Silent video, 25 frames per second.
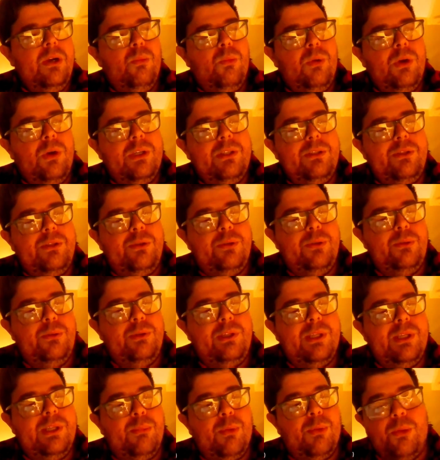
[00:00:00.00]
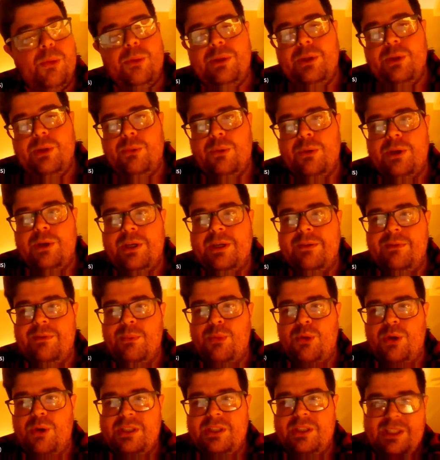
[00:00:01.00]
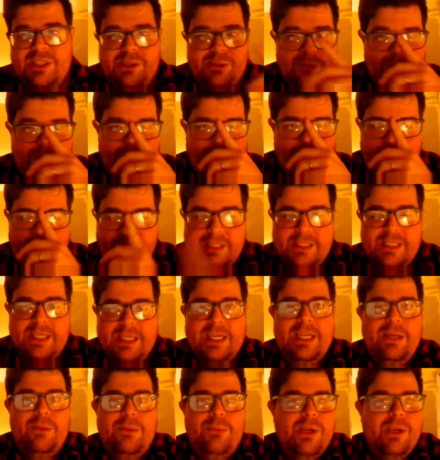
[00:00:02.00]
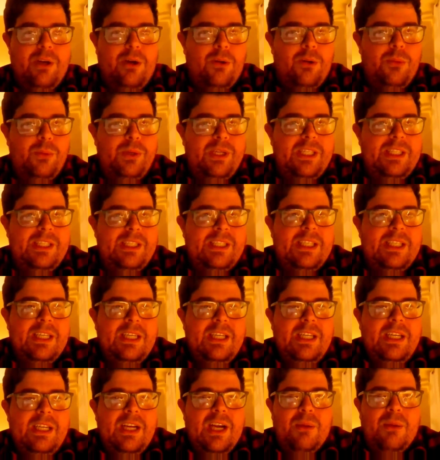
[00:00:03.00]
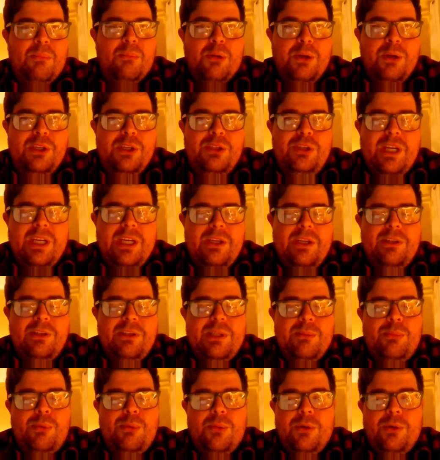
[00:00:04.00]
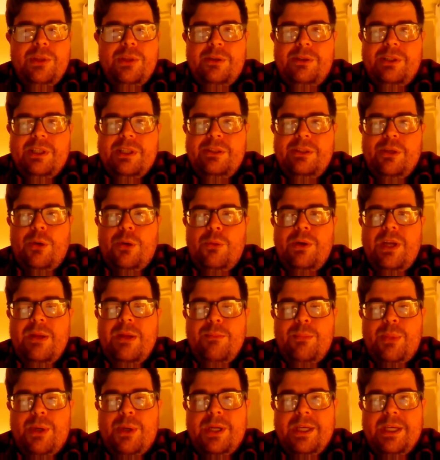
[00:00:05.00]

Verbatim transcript: want to support the work of the Bronx Historical Society, we always appreciate your support. There's a donate